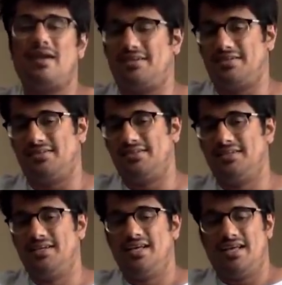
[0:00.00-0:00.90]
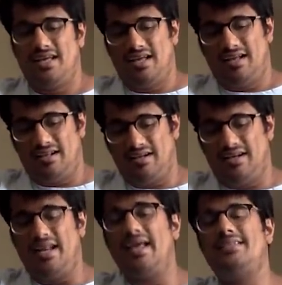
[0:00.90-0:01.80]
Right? This is all in
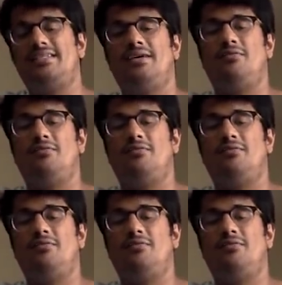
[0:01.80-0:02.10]
practice.